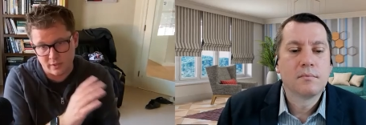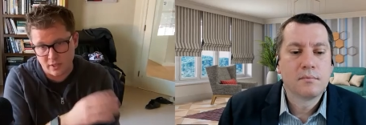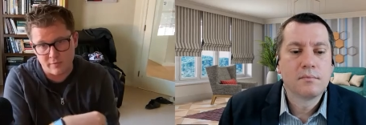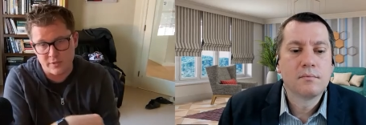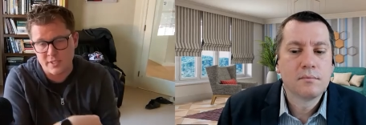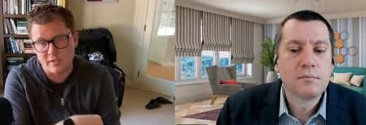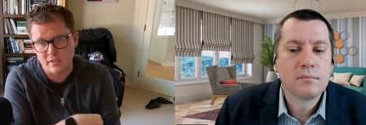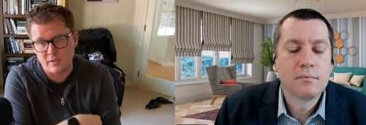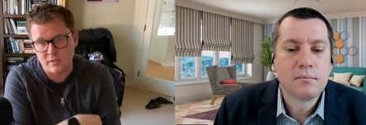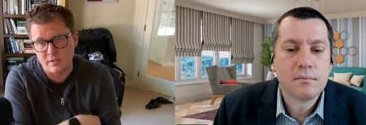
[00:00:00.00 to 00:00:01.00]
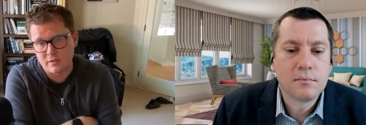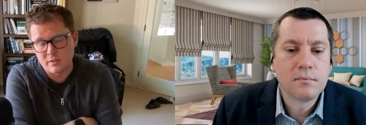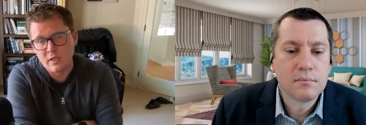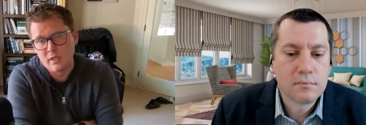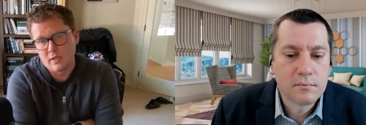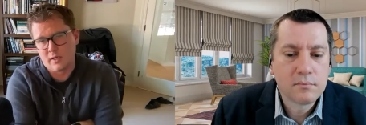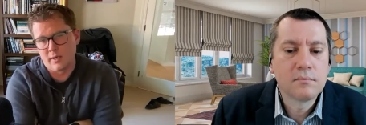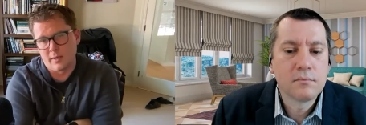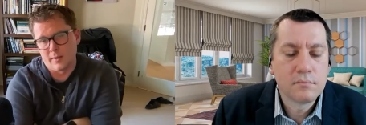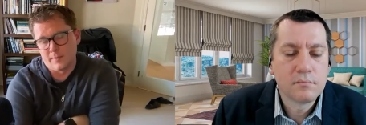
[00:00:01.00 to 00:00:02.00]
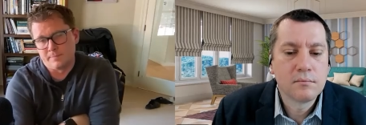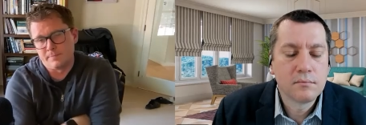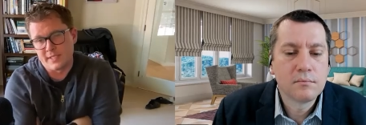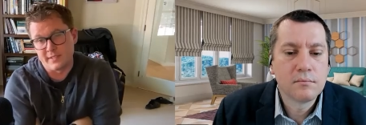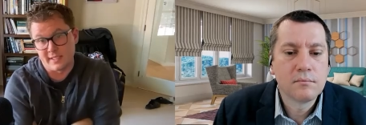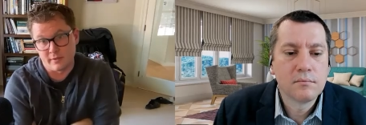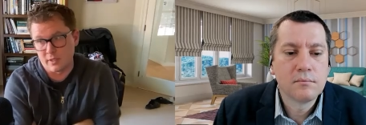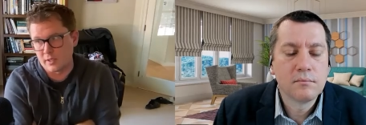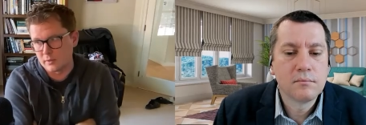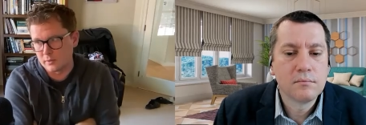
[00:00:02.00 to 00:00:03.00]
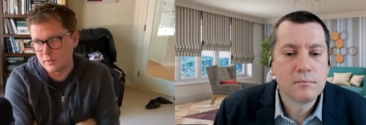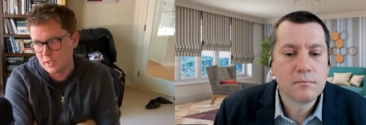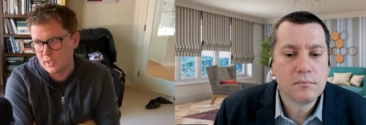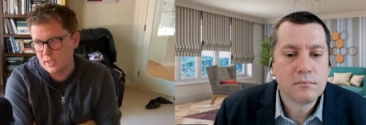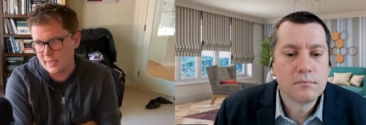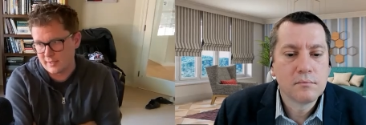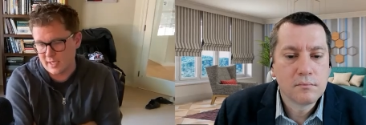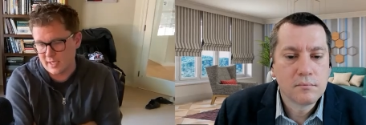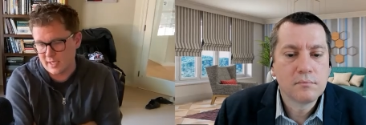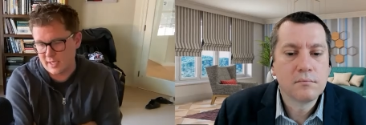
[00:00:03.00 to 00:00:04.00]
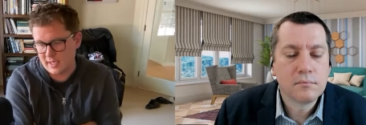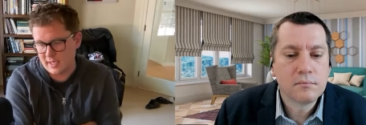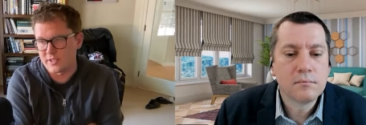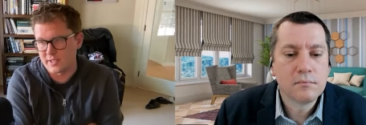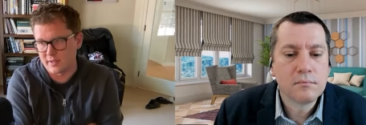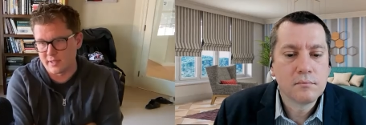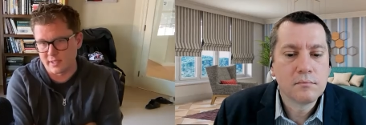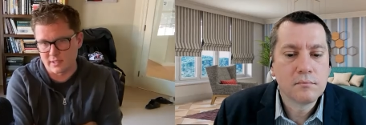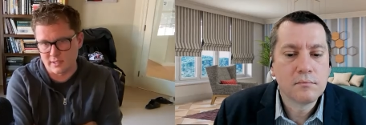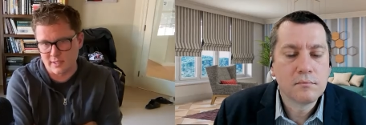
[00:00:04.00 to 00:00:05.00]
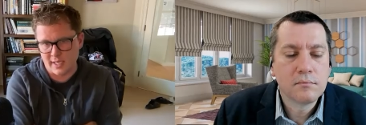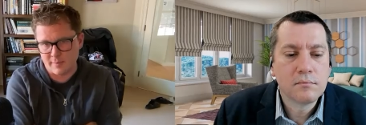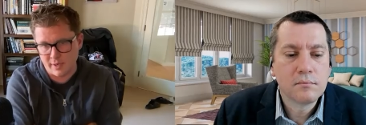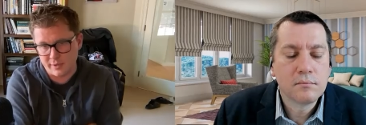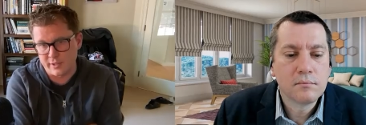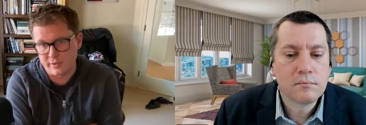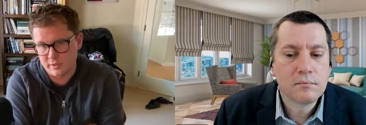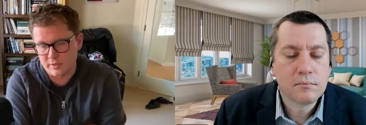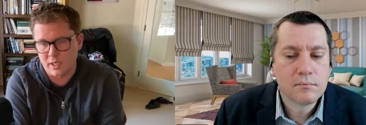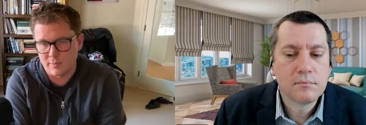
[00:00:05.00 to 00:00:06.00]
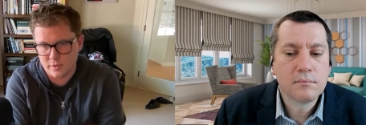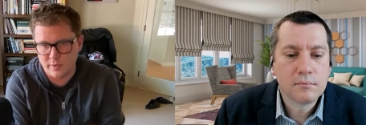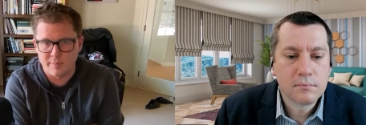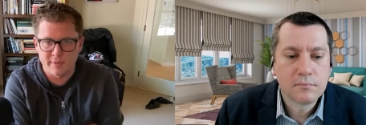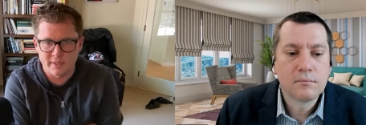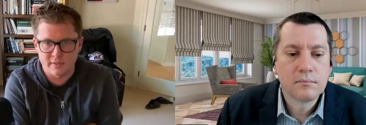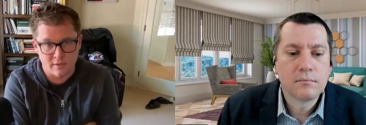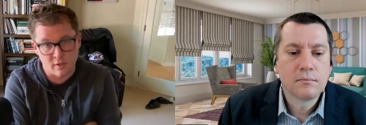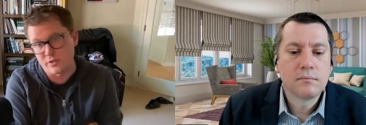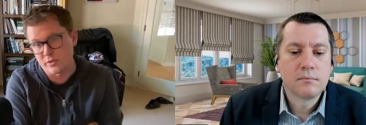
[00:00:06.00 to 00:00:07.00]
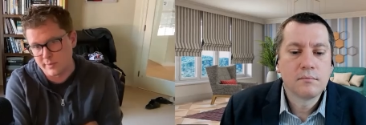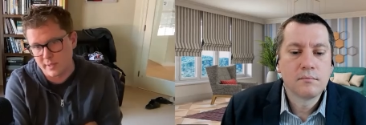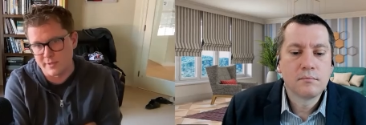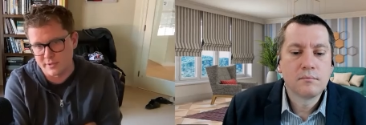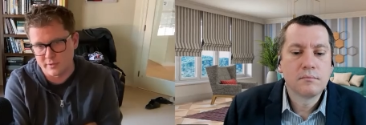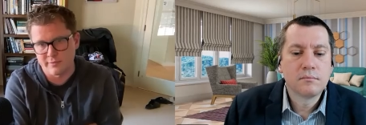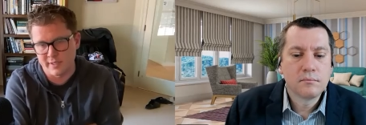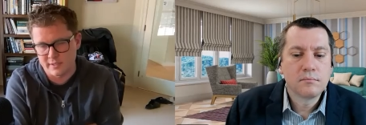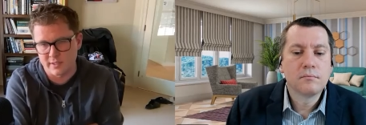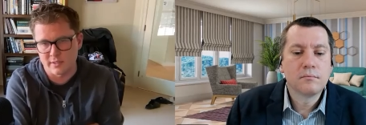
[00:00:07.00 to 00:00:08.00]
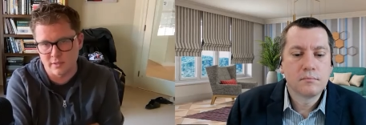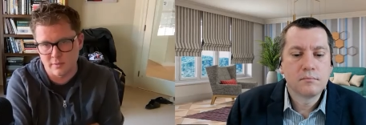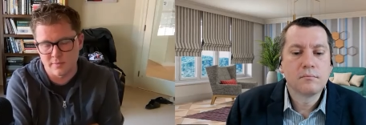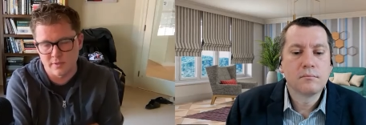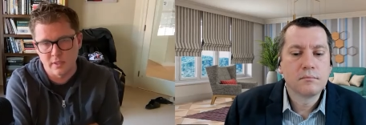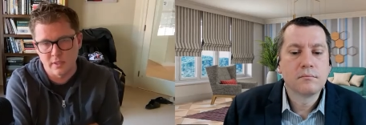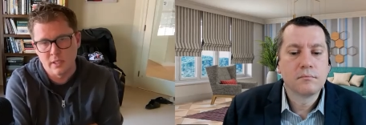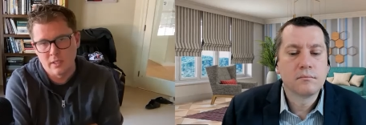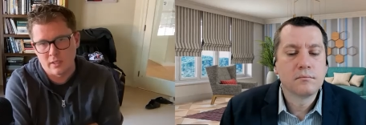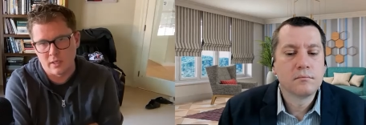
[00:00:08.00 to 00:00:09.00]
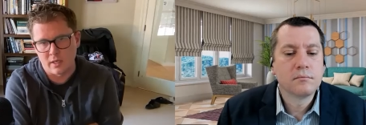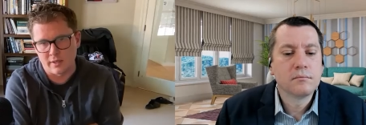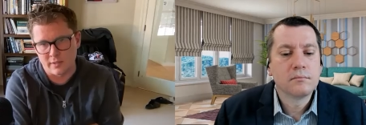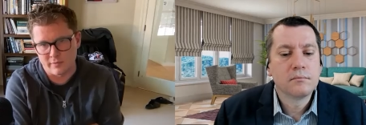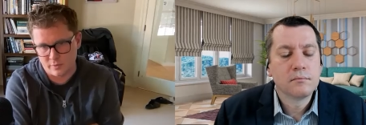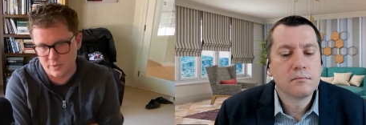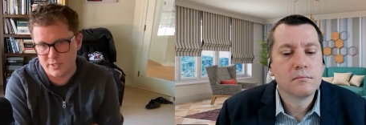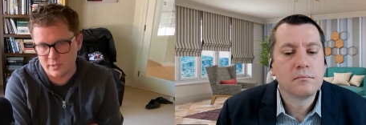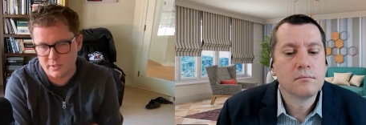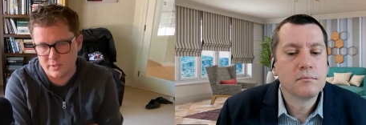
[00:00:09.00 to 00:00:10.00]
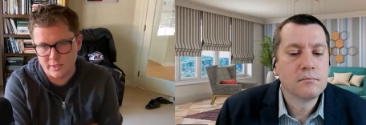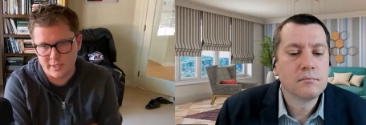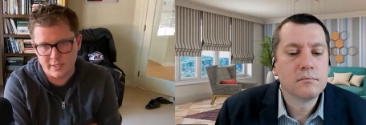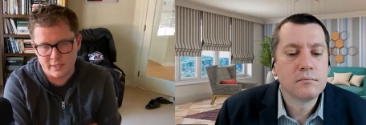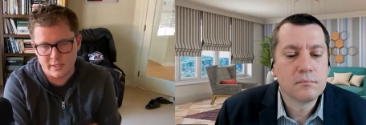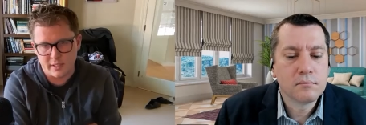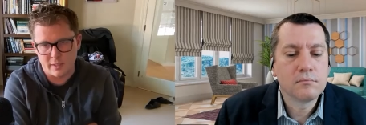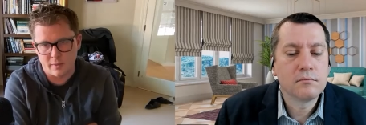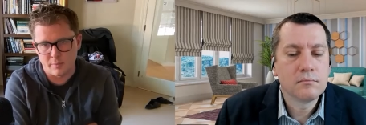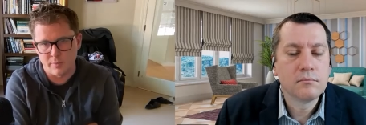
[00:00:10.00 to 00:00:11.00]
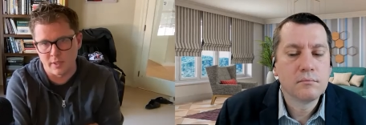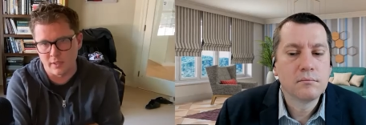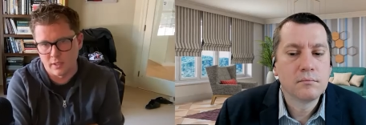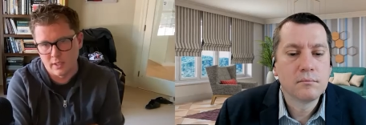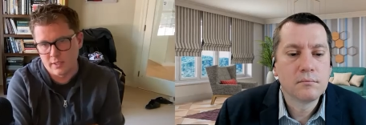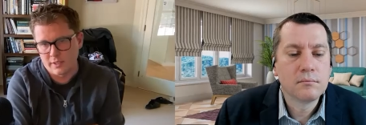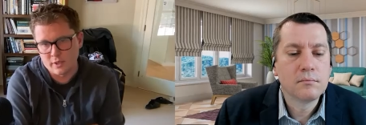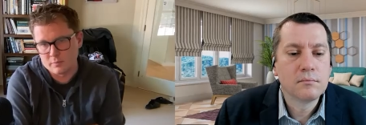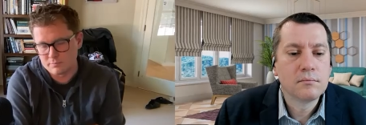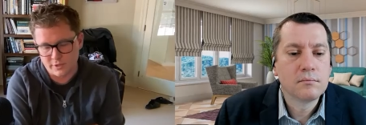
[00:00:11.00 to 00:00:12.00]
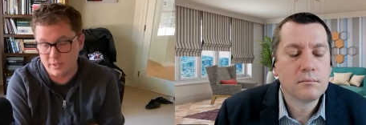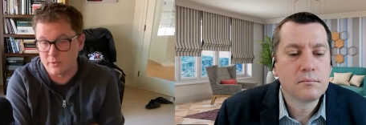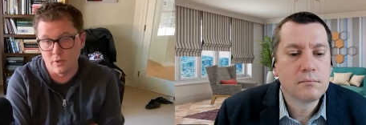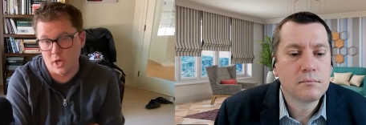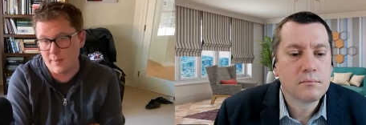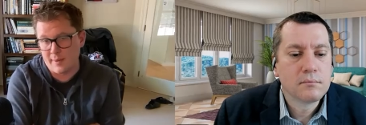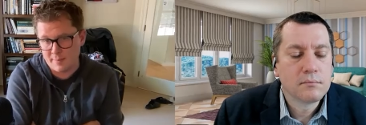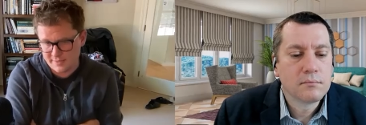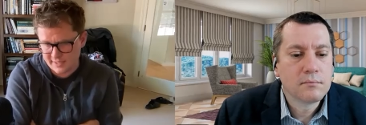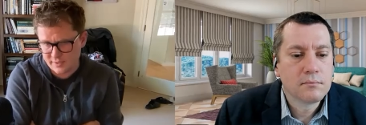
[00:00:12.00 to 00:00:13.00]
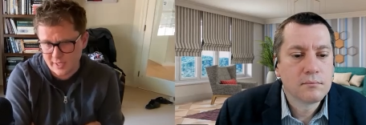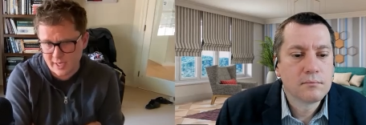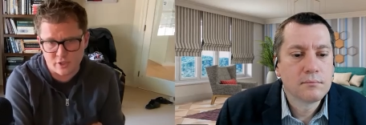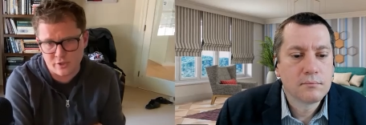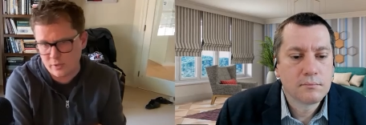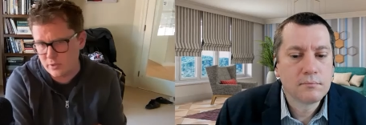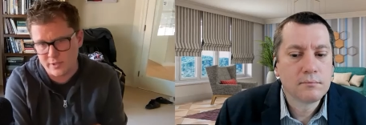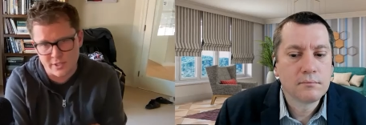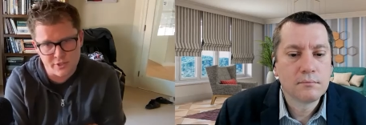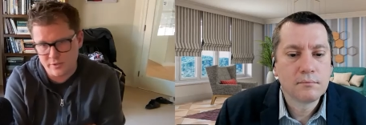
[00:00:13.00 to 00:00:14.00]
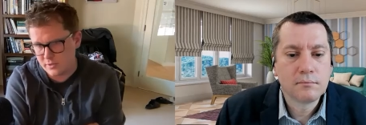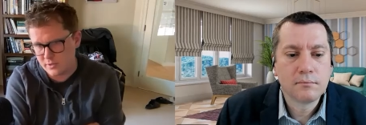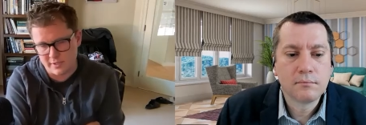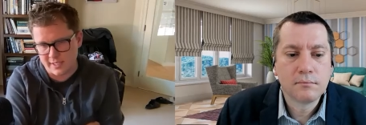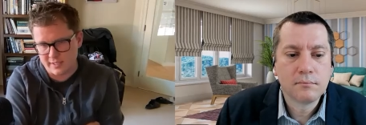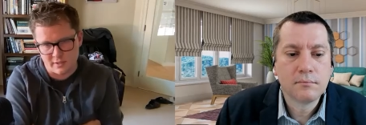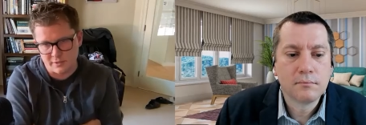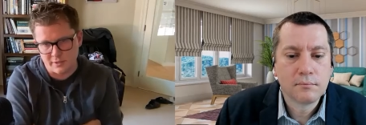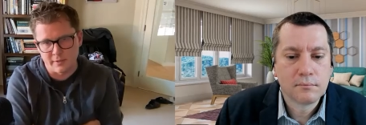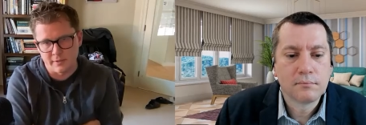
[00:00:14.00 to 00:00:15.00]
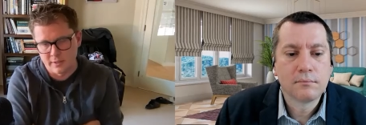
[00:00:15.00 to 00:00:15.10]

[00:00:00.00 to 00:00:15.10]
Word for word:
Speaker 1: conversations. Um, indeed, they'll, I think, have some interesting things to say about lethal autonomous weapons and also about missile defense systems, uh, given recent history. Um, but you know, the appetite to engage on nuclear issues is next to zero.